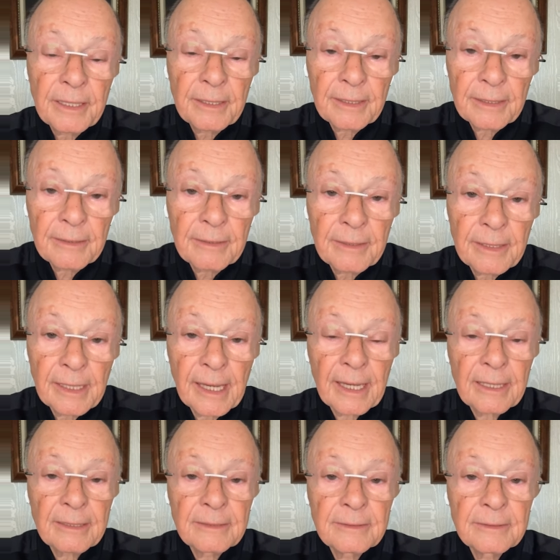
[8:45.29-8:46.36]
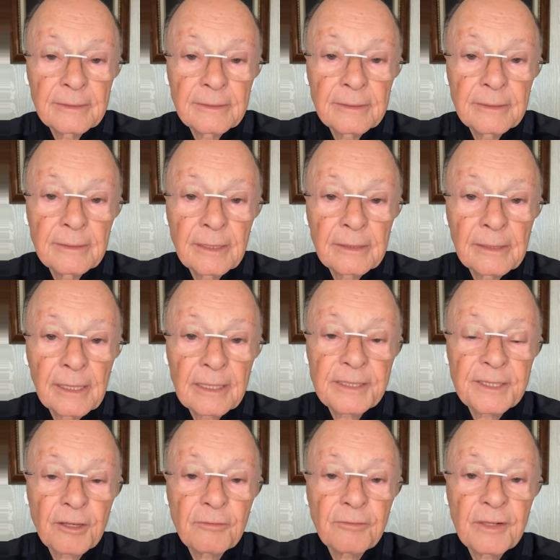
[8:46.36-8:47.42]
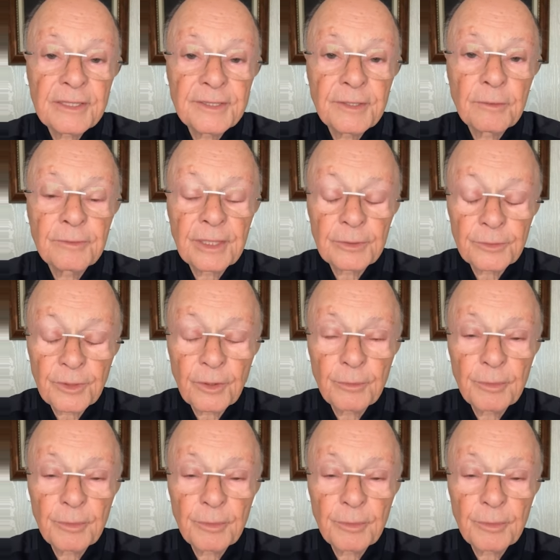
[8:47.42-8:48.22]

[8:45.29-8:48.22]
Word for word: those who want salvation, of course.